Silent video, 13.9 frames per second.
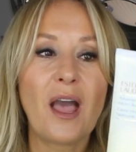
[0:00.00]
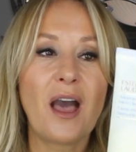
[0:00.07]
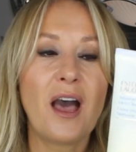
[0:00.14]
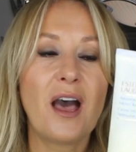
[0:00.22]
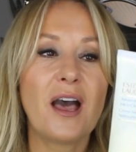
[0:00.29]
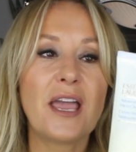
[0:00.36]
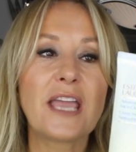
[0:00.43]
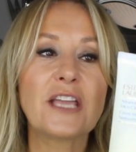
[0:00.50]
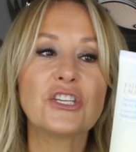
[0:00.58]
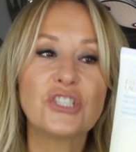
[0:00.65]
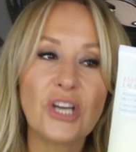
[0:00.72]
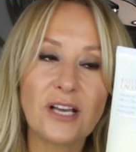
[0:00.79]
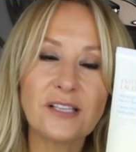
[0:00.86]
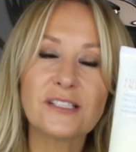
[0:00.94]
it
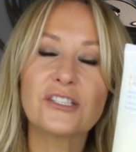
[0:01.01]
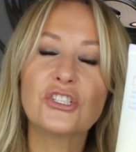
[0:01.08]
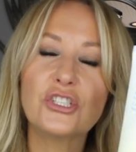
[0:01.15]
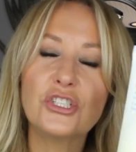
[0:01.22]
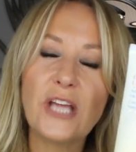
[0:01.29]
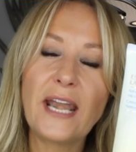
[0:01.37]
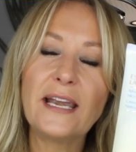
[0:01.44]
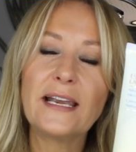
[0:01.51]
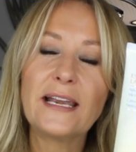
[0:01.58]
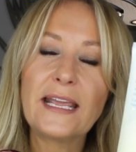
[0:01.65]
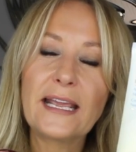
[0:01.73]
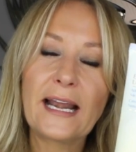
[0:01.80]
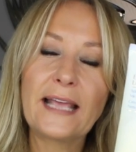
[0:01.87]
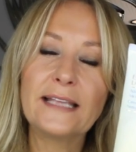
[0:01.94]
just
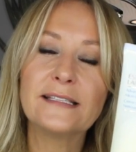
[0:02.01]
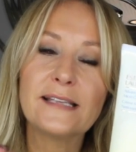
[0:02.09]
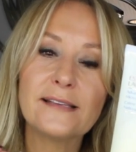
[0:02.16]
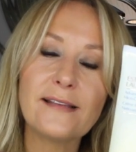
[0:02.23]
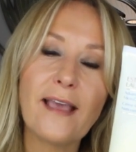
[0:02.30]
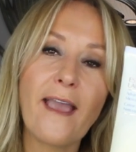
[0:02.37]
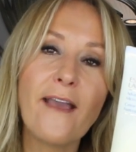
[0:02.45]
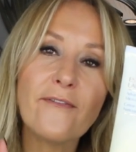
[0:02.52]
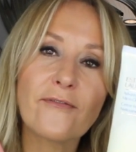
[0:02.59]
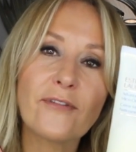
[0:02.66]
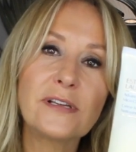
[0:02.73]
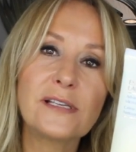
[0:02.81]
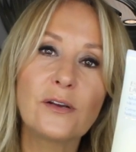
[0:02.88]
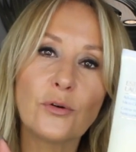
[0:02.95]
gently cleanses
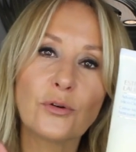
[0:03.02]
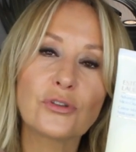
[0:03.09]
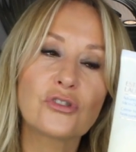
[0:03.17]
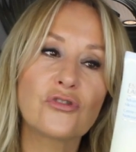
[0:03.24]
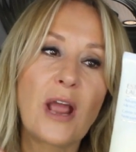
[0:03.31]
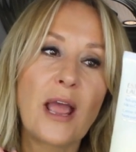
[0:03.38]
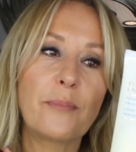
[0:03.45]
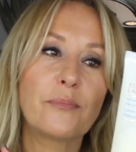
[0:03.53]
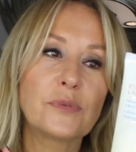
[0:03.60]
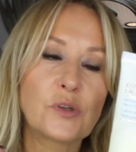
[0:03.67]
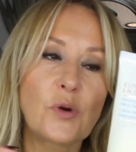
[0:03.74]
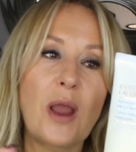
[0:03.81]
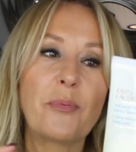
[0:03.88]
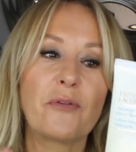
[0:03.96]
every single
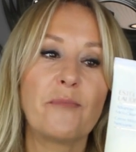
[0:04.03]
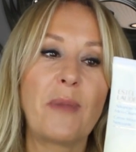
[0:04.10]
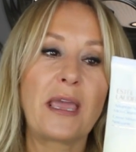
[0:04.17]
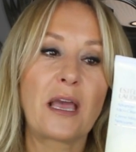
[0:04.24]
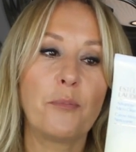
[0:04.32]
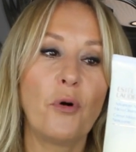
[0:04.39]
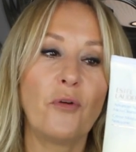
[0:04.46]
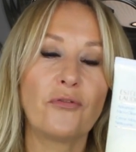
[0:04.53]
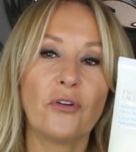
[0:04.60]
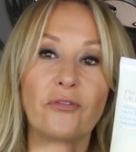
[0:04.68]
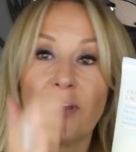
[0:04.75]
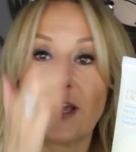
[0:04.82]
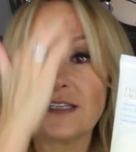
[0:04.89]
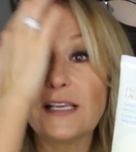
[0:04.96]
scrap of makeup off your
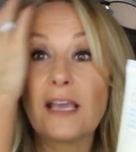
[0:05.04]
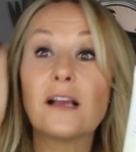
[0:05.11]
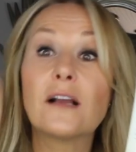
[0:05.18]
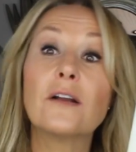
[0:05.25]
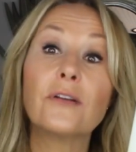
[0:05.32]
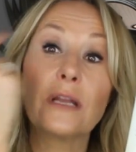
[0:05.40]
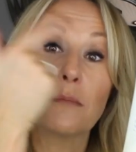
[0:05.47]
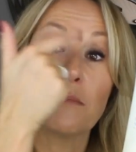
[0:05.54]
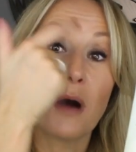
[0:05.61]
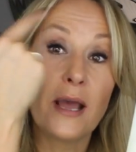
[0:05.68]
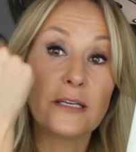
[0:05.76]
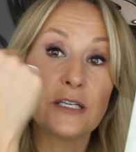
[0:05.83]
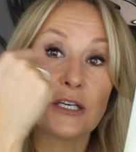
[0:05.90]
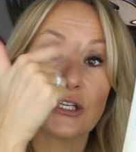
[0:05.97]
face, including
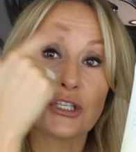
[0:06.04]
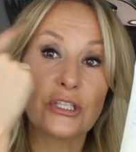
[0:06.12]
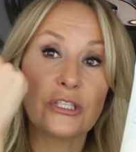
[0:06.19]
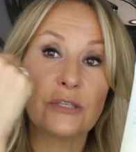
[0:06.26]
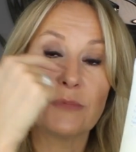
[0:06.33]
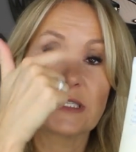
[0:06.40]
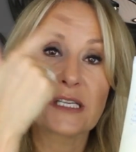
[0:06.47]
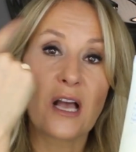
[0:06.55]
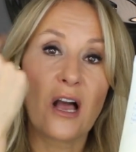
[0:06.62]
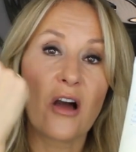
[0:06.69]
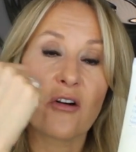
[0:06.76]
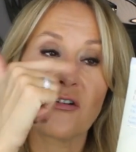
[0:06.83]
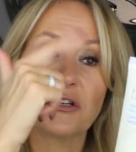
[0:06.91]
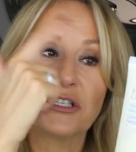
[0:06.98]
my addiction to
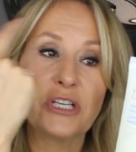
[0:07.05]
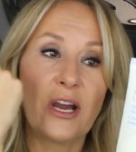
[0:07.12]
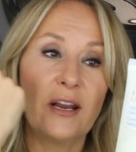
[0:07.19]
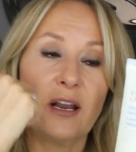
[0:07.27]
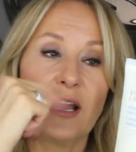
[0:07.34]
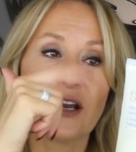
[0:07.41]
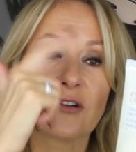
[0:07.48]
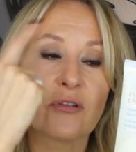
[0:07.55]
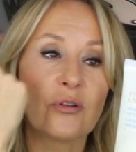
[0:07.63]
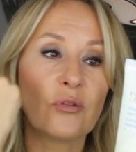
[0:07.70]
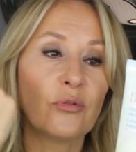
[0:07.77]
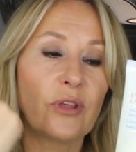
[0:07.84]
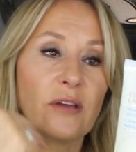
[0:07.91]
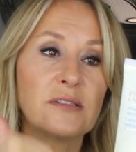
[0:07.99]
mascara and tight liner and
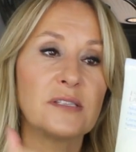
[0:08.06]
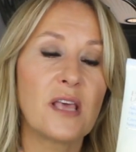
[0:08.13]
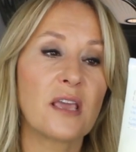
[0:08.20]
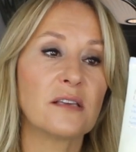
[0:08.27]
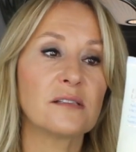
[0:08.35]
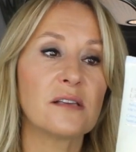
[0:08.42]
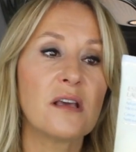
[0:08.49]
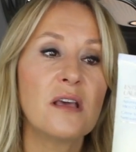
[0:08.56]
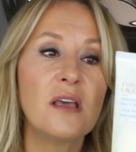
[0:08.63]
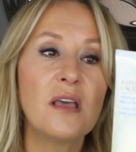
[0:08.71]
all those things,